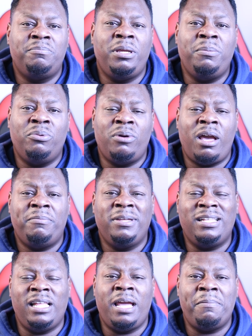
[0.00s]
people have been
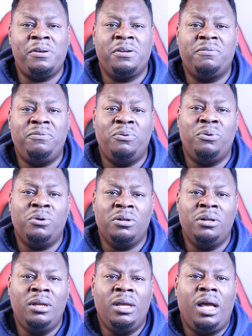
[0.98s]
clamoring
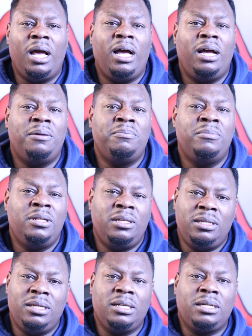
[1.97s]
for.
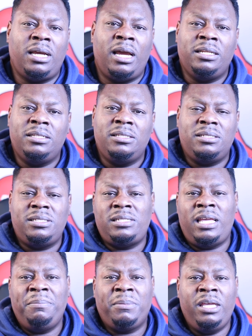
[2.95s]
Kind of the
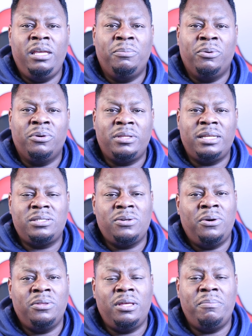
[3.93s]
same keyboard that's
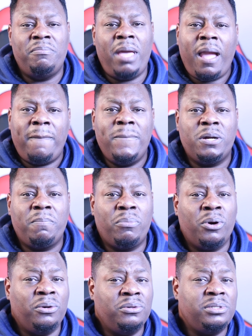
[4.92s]
on the MacBook
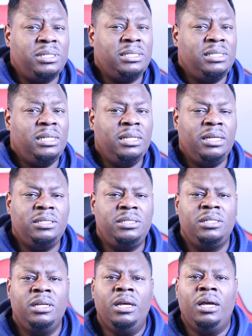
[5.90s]
Pro
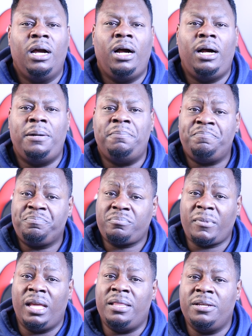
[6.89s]
16-inch.
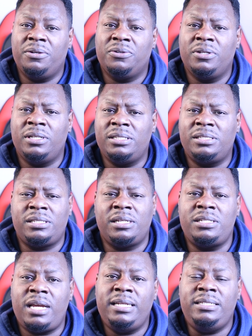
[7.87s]
And there is
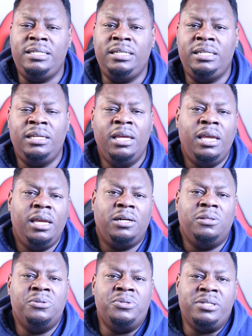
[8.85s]
Touch ID
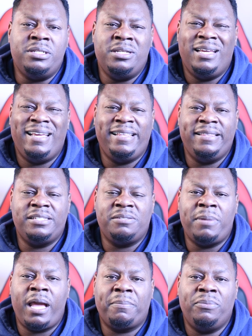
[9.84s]
included in this
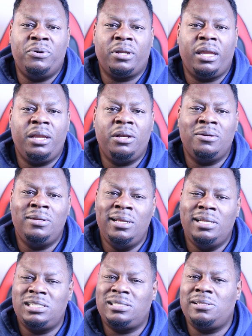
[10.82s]
MacBook Air.
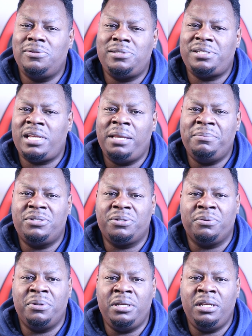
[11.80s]
Still the same
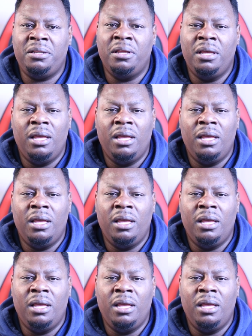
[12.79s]
screen,